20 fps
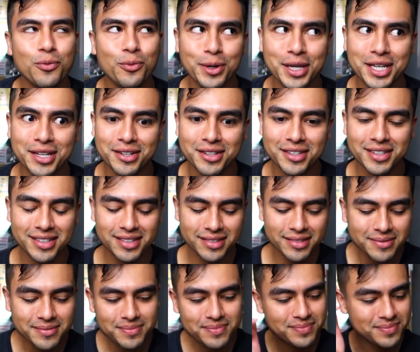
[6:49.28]
of weird,
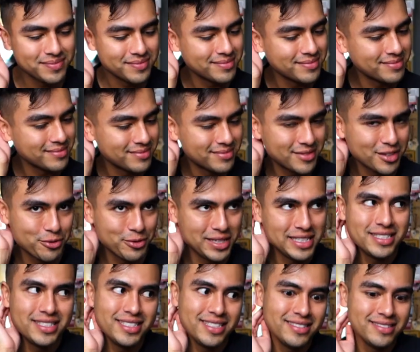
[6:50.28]

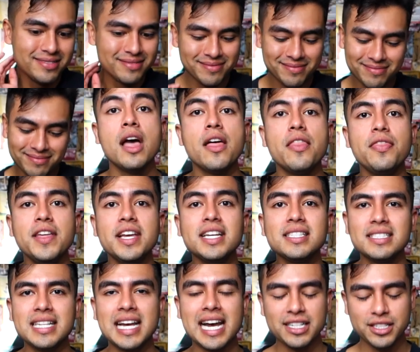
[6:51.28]
crazy.
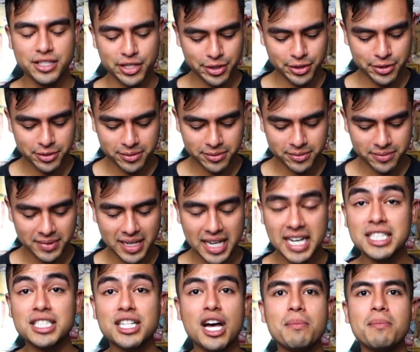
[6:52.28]
This tattoo
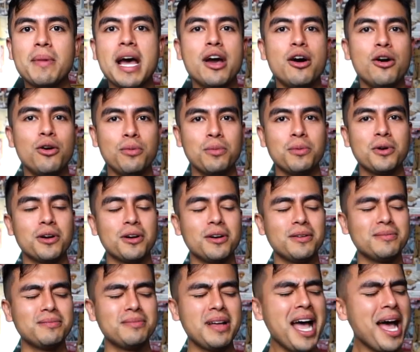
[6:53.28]
is on my
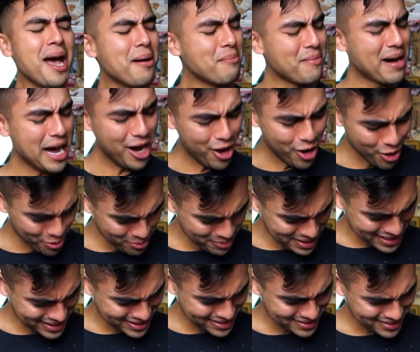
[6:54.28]
homegirl, my
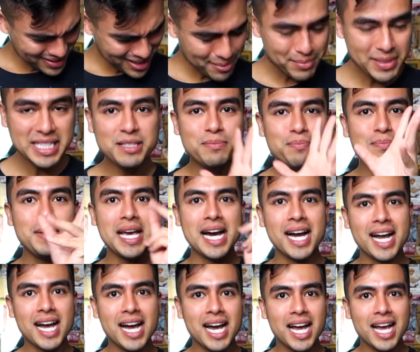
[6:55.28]
homie, Miss
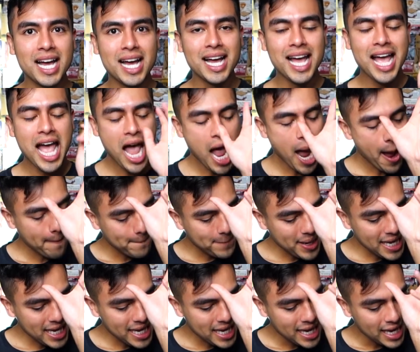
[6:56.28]
Bianca.
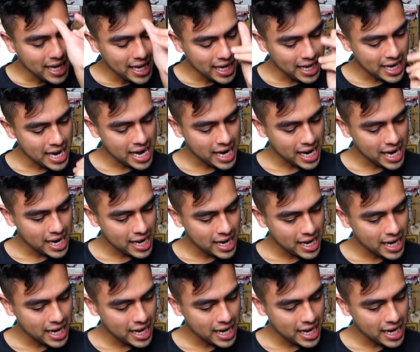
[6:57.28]
Bianca.